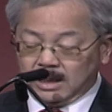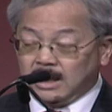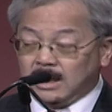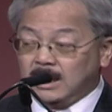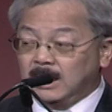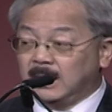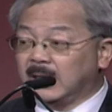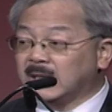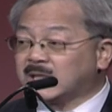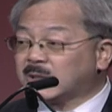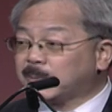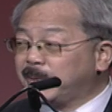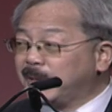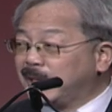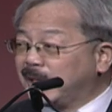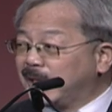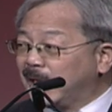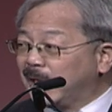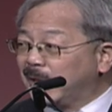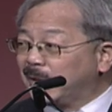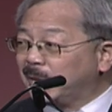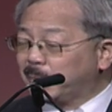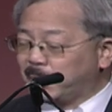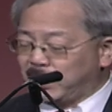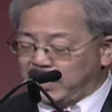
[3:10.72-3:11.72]
Let's
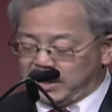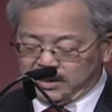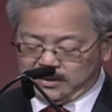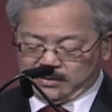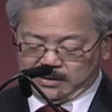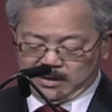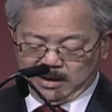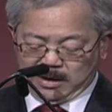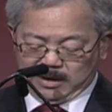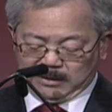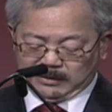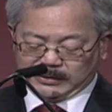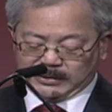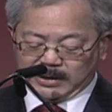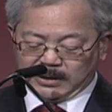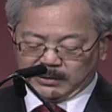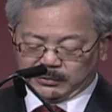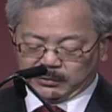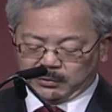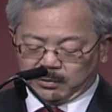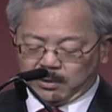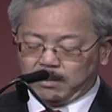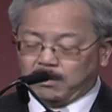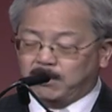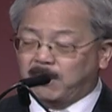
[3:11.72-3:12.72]
begin with our
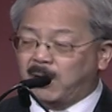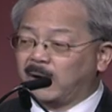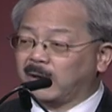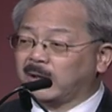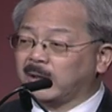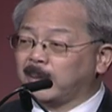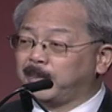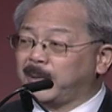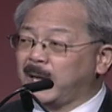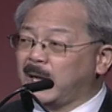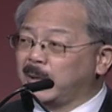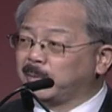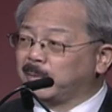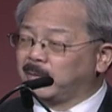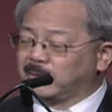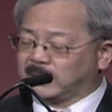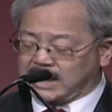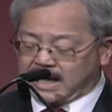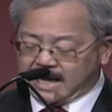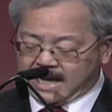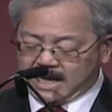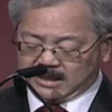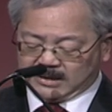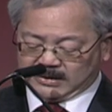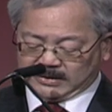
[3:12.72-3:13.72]
central market payroll
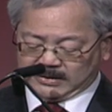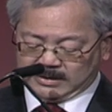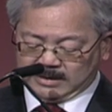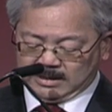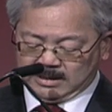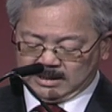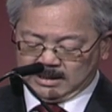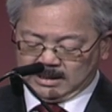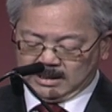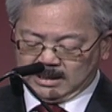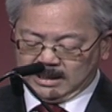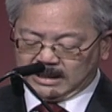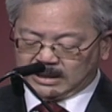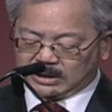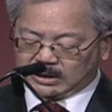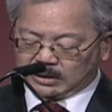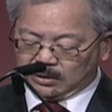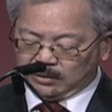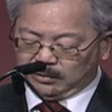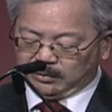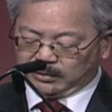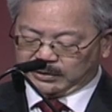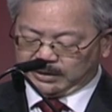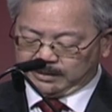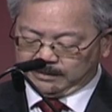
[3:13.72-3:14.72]
tax
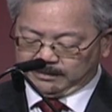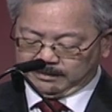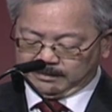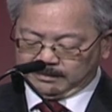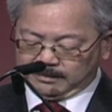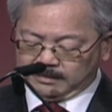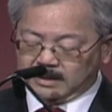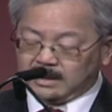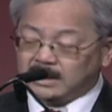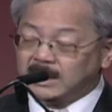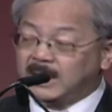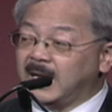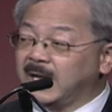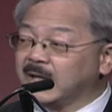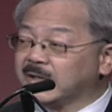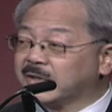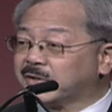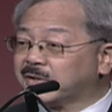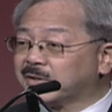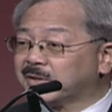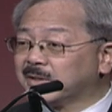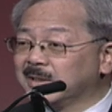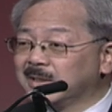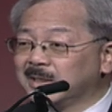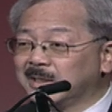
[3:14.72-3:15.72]
exclusion.
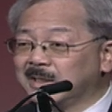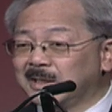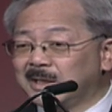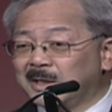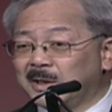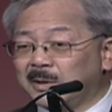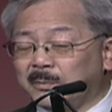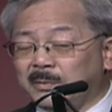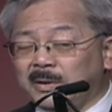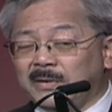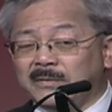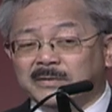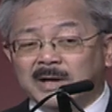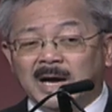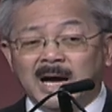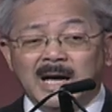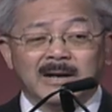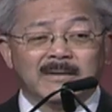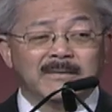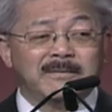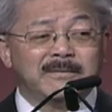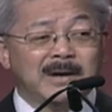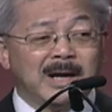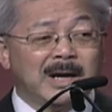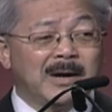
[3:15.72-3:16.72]
Yes, we've got a
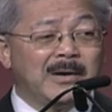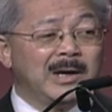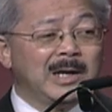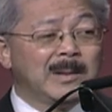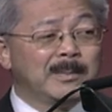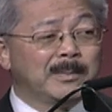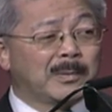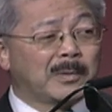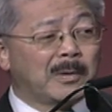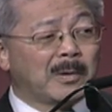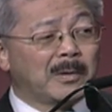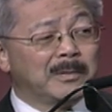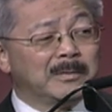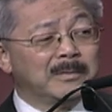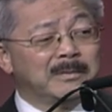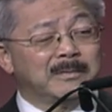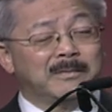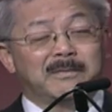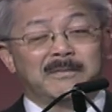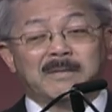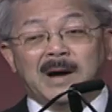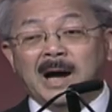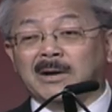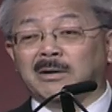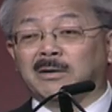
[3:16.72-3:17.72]
very important
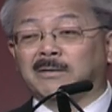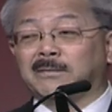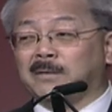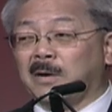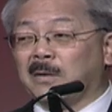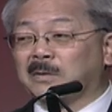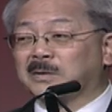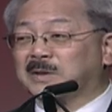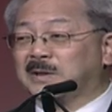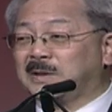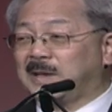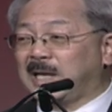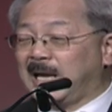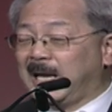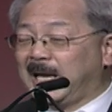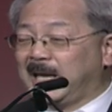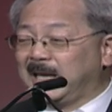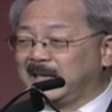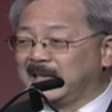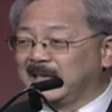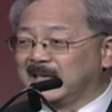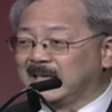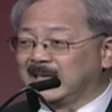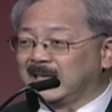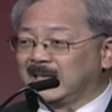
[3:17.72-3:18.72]
final vote today
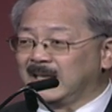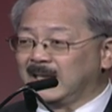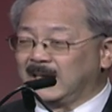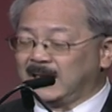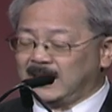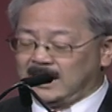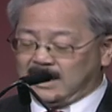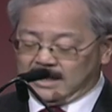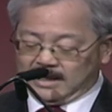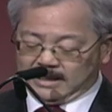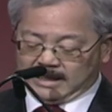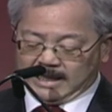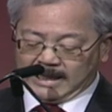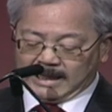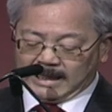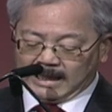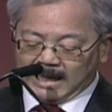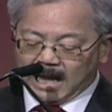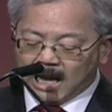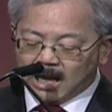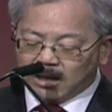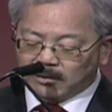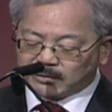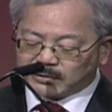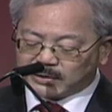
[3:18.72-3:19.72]
that
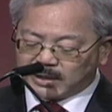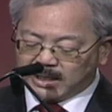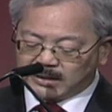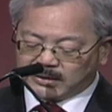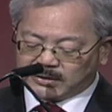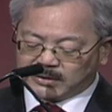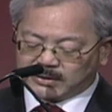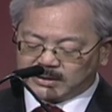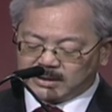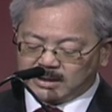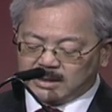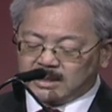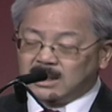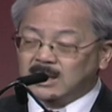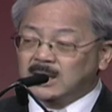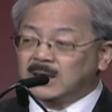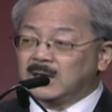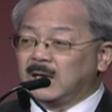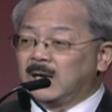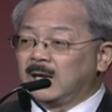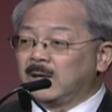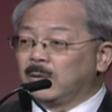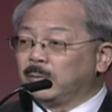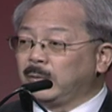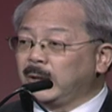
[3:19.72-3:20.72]
allows us
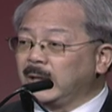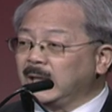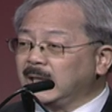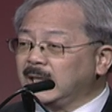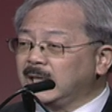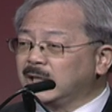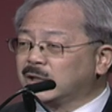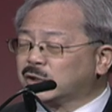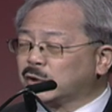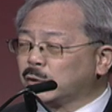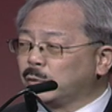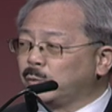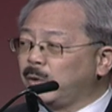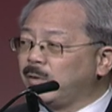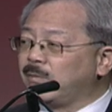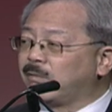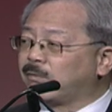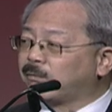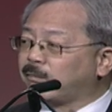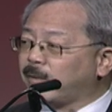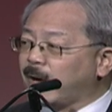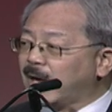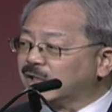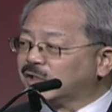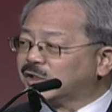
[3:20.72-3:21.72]
really to
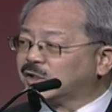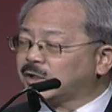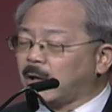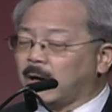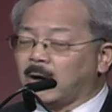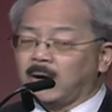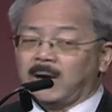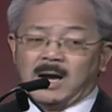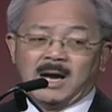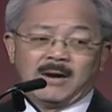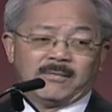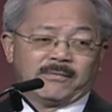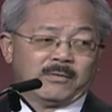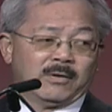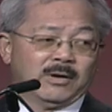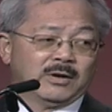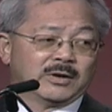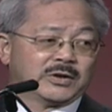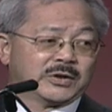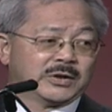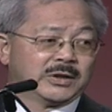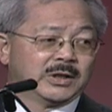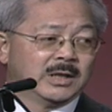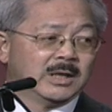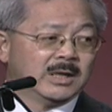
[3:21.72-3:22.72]
refresh our
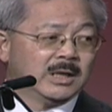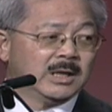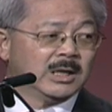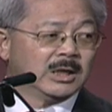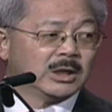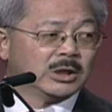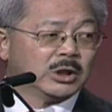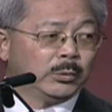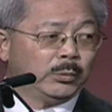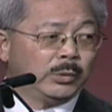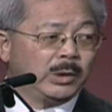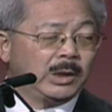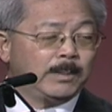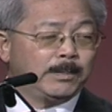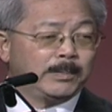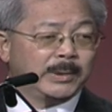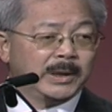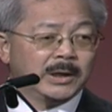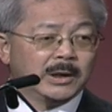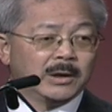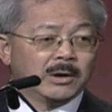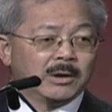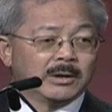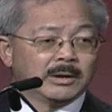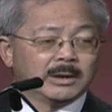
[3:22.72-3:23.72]
efforts to
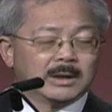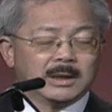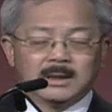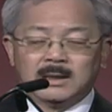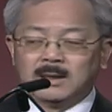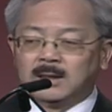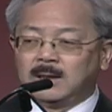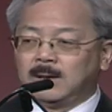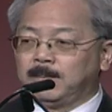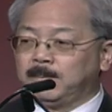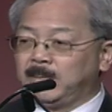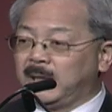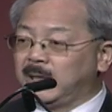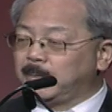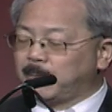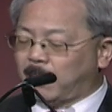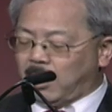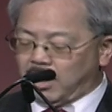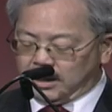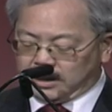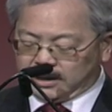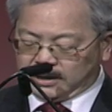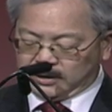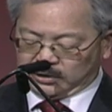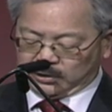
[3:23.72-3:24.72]
rebuild
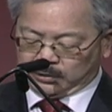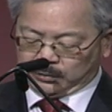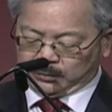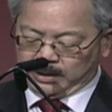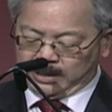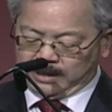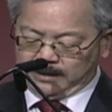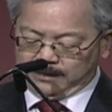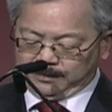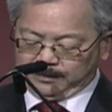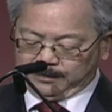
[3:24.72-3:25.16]
Mid-Market Street.